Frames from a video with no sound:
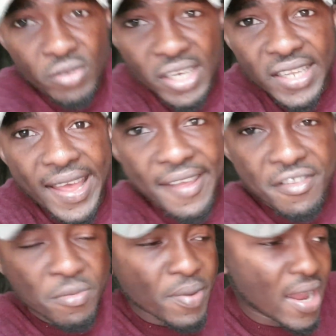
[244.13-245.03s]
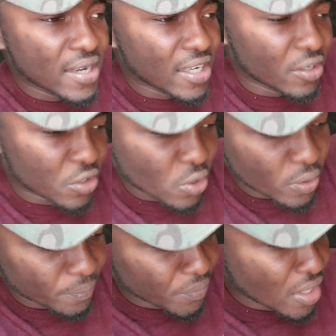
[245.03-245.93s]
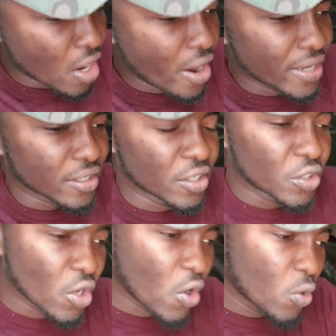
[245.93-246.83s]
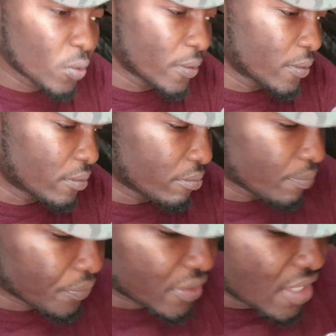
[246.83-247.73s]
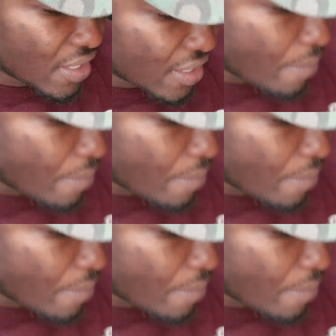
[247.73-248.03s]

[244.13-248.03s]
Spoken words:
lifespan and so on. All right, so this is the